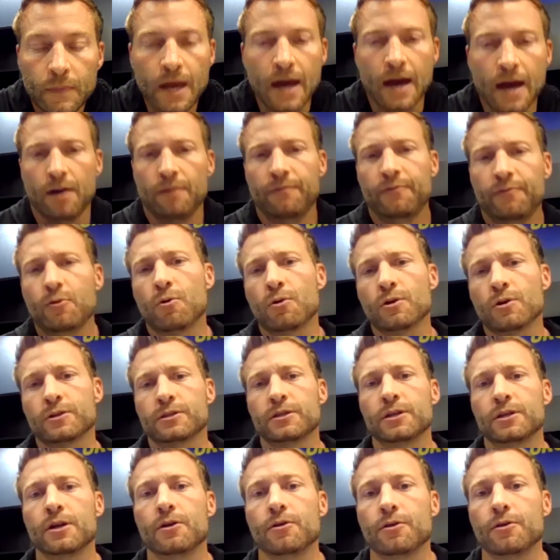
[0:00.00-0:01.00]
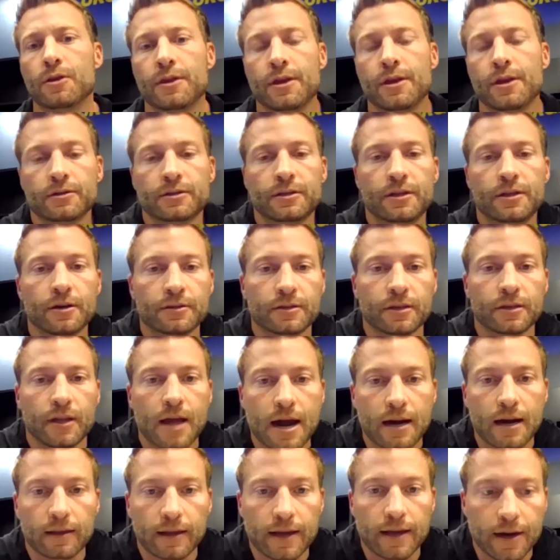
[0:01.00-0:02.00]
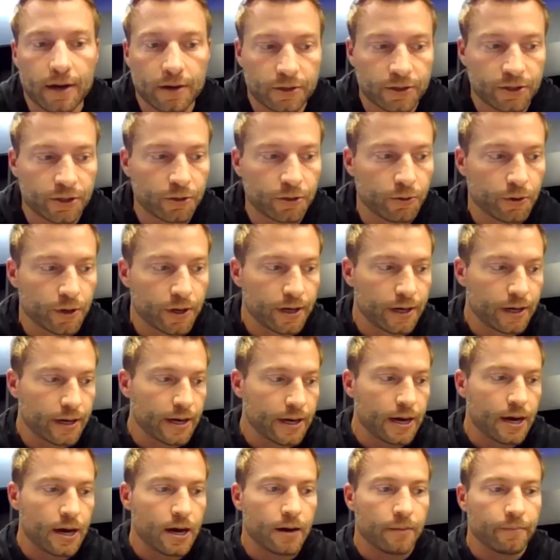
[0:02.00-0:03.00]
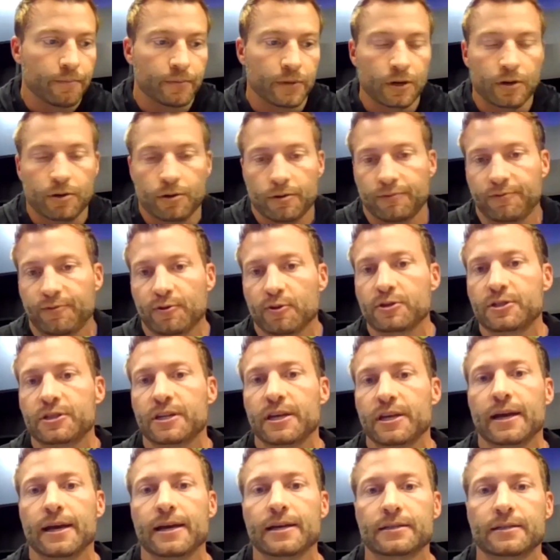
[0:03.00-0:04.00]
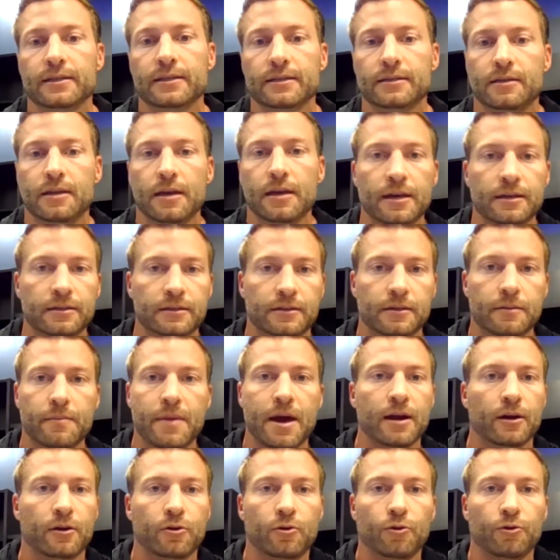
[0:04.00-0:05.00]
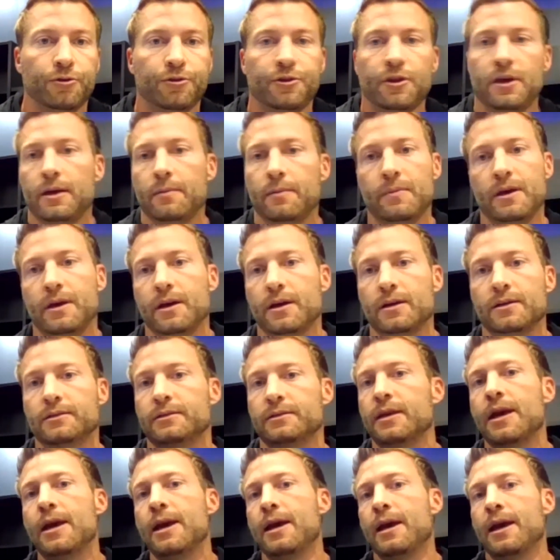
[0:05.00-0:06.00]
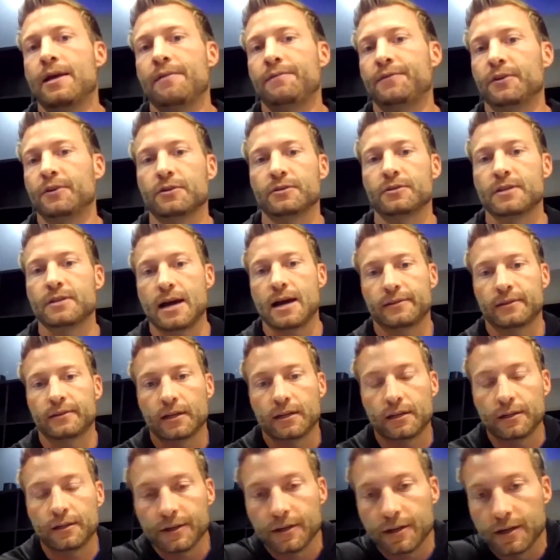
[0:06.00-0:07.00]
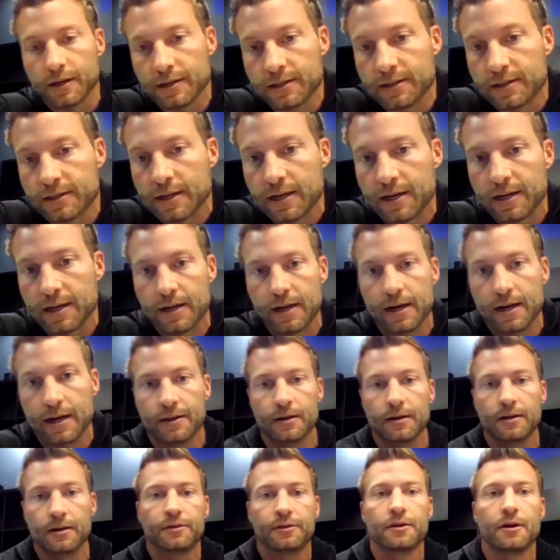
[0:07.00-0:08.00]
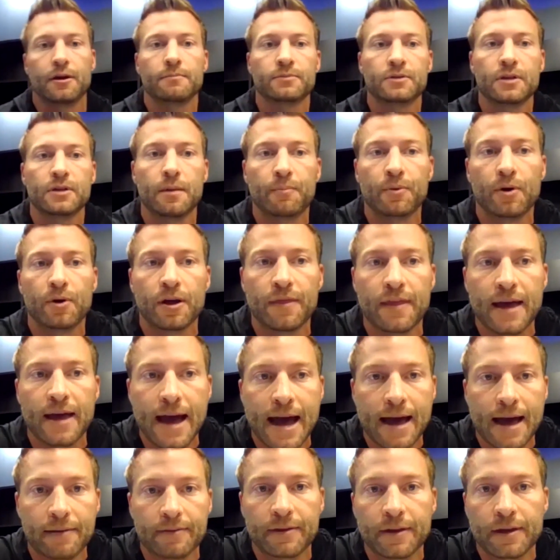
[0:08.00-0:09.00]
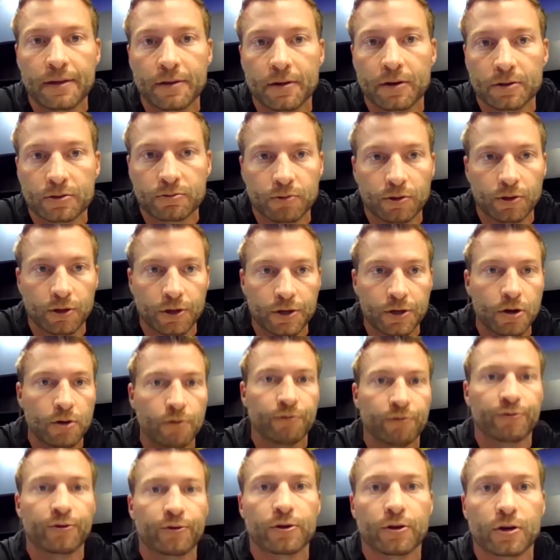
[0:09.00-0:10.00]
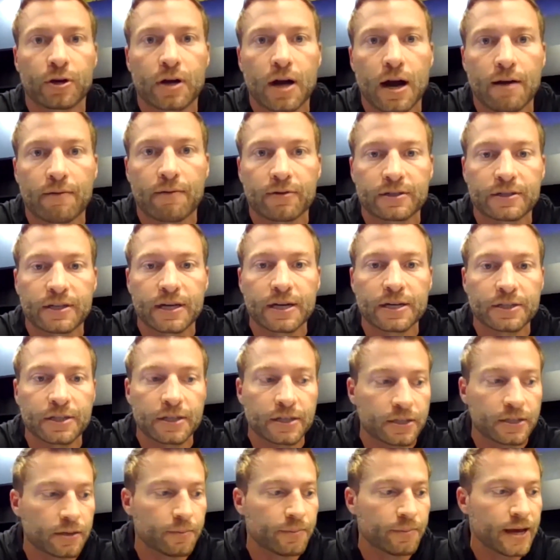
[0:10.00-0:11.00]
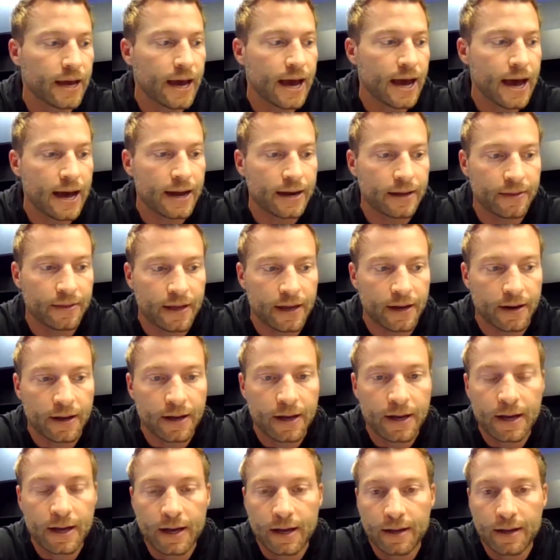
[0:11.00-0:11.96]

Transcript: Yeah, of course. You know, there's there's a lot of layers to it. Um, you know, the first thing is is the is the medical thing because if there's not the clearance and and the thumbs up on that, then there's really no further conversations to be had. And then